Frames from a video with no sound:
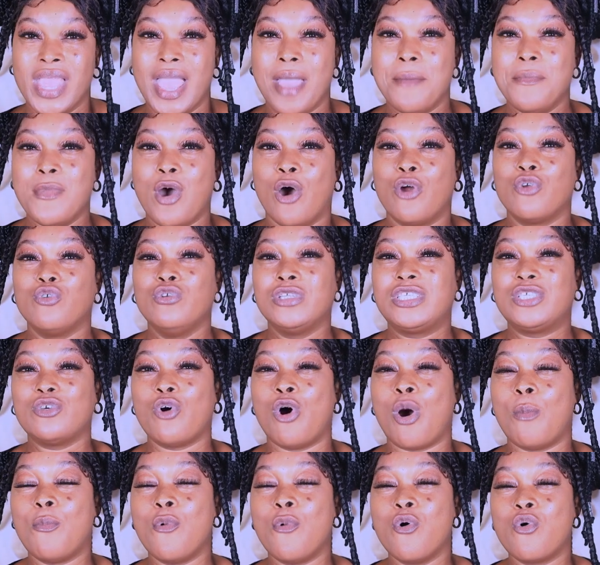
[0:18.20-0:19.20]
and more roots
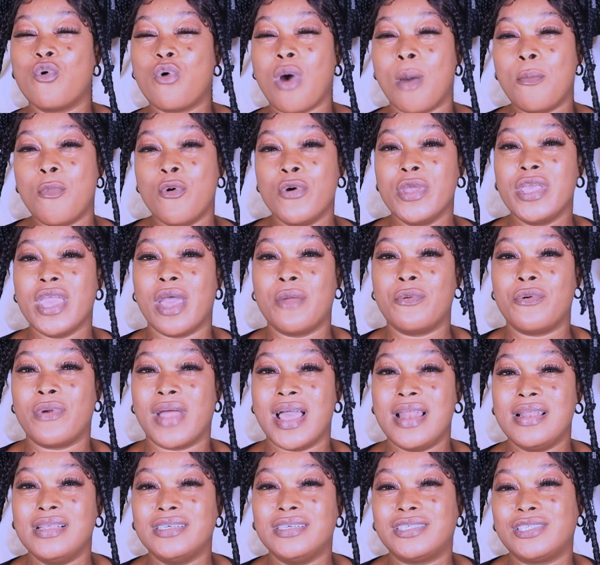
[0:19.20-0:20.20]
or more common year
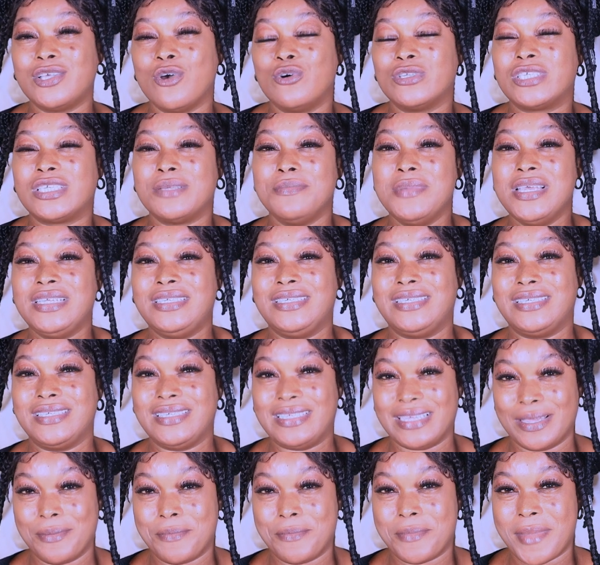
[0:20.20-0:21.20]
rally so to meet
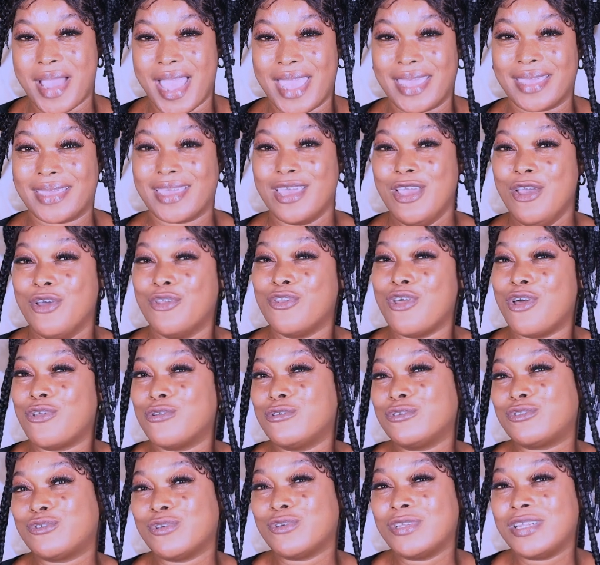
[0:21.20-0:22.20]
Jim Mike. No,
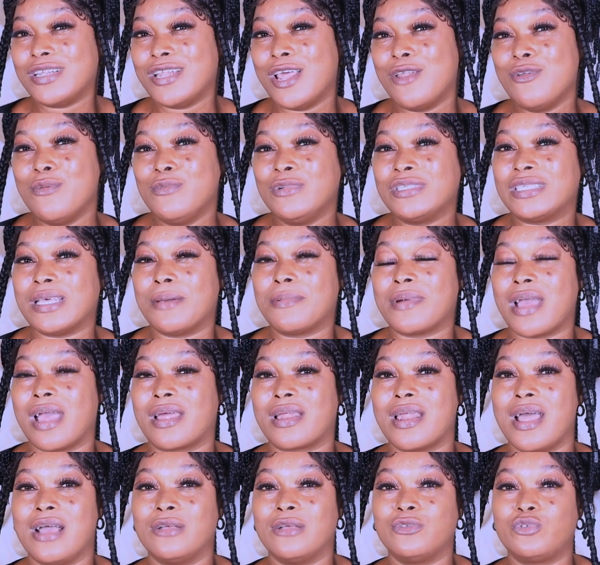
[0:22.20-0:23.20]
no, so the new self
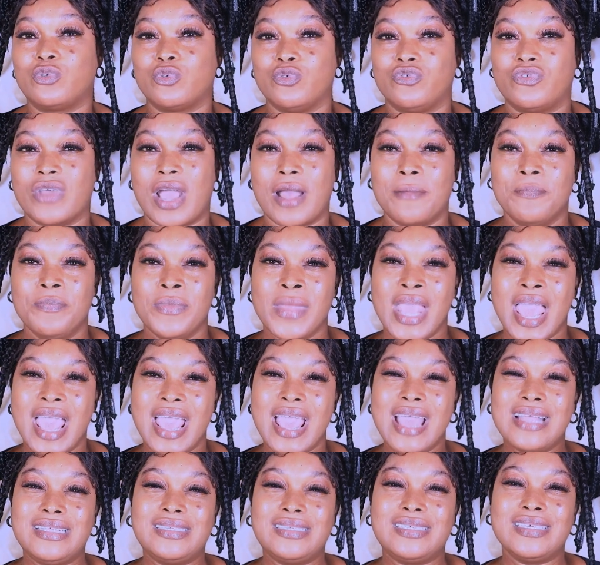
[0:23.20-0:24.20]
crowd to drag.
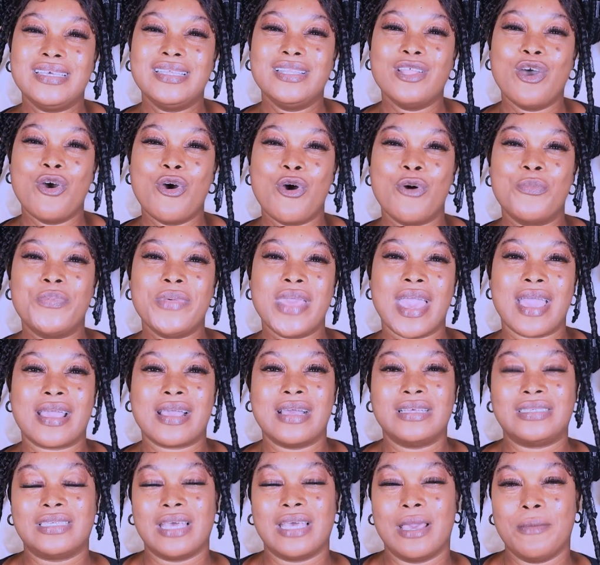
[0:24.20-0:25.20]
It is not
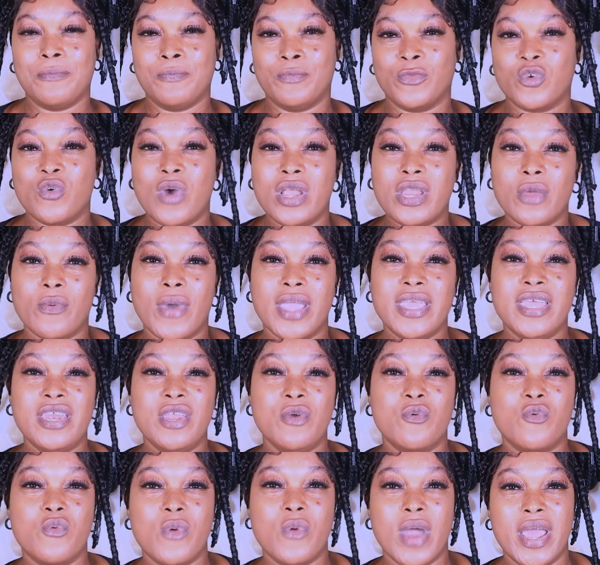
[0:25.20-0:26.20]
Obiaka said, where they were
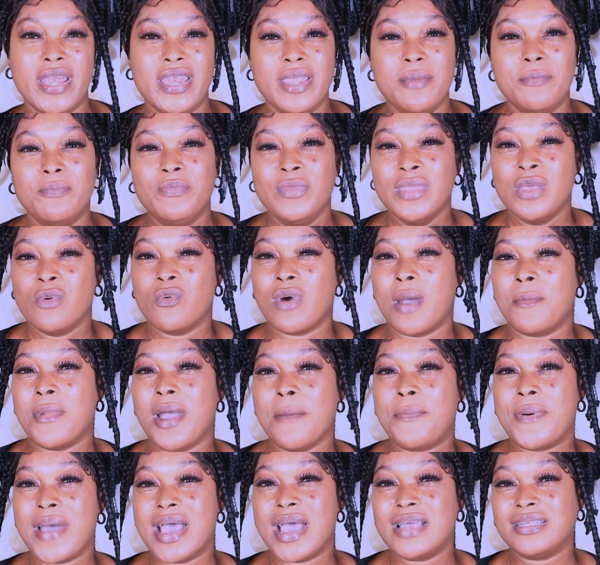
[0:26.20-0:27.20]
in the morning, or
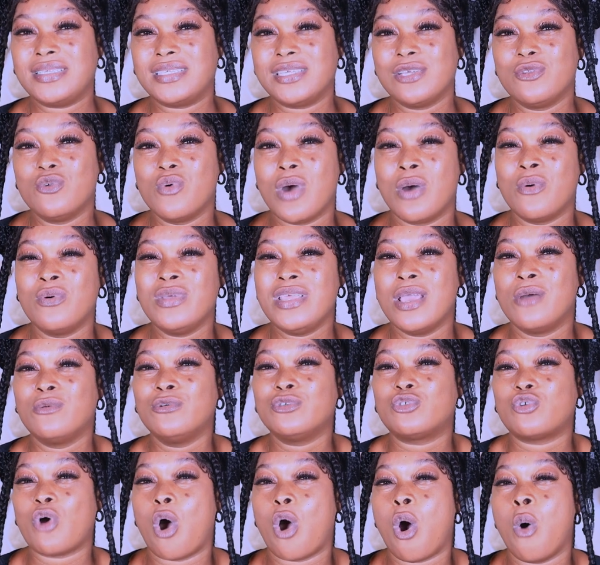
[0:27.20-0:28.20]
my party, no, who you
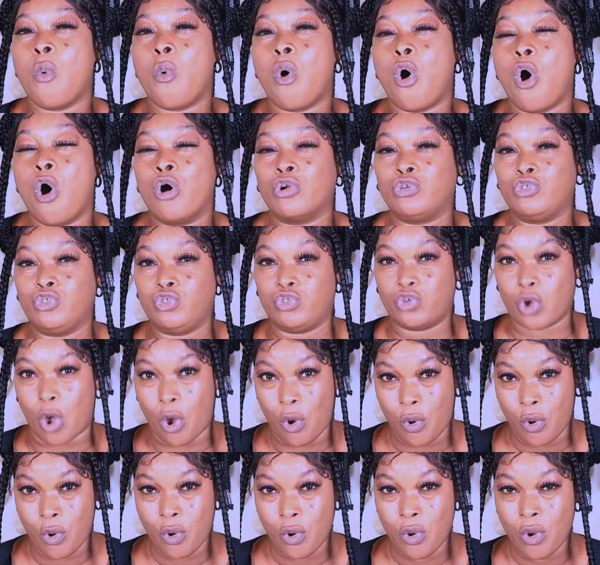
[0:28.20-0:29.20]
must or
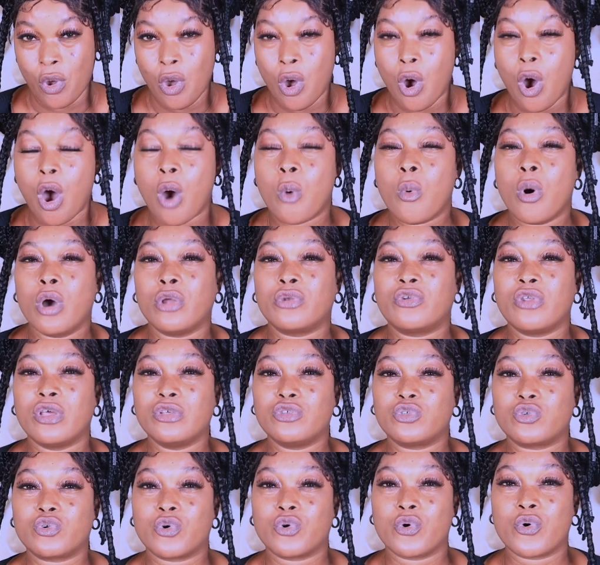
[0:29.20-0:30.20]
dock, or what
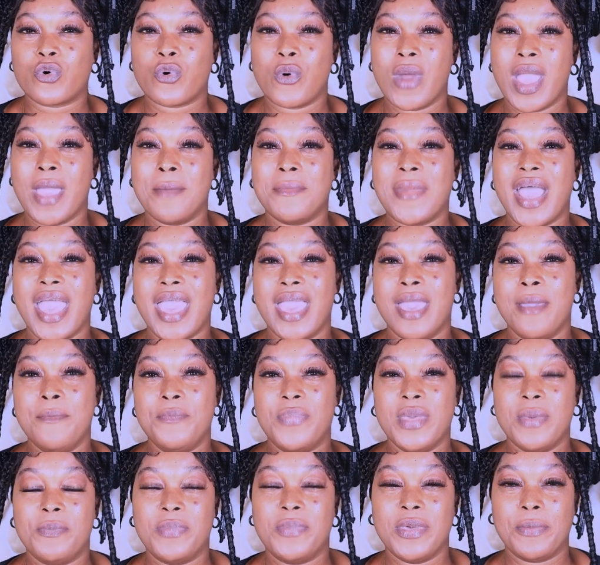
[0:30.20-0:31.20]
does show for Emma
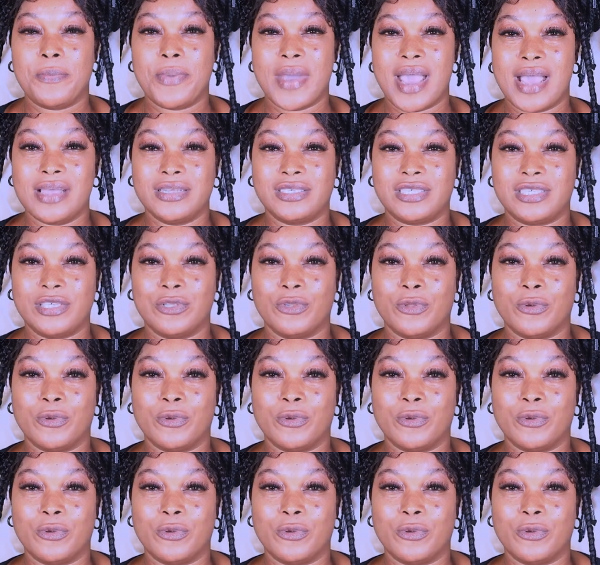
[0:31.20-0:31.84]
MPP party.